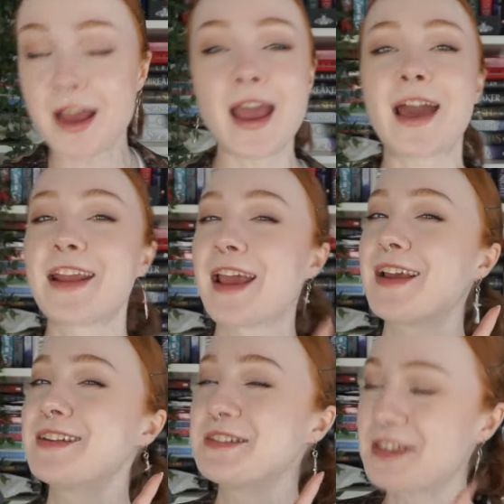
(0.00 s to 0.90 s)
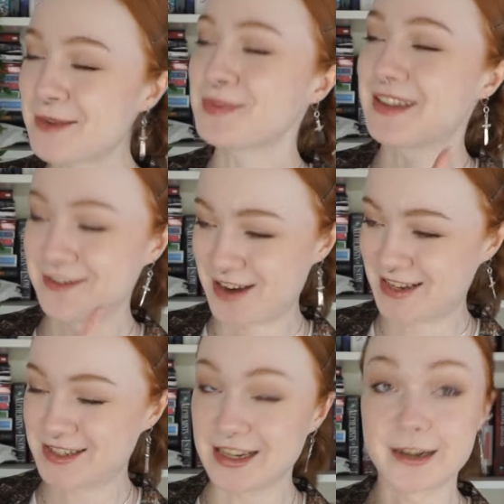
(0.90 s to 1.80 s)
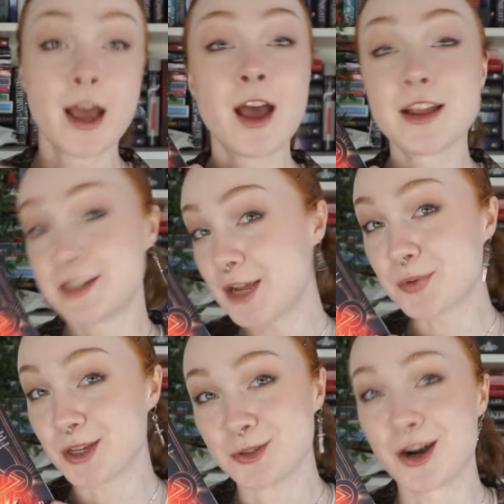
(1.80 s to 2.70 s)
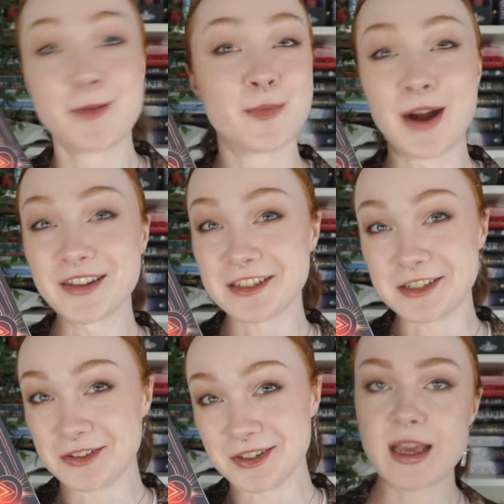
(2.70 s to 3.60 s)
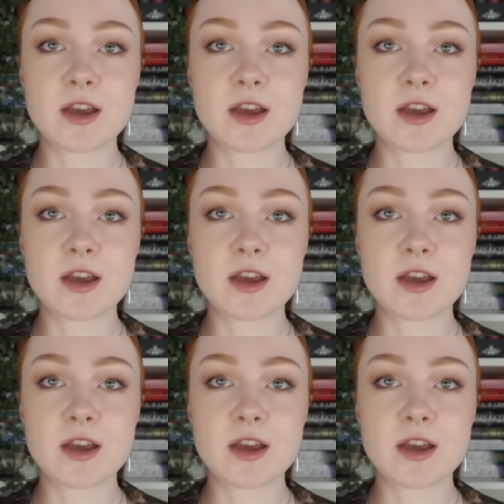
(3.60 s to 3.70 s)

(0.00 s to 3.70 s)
and a deeply invested, deeply adorable polycule.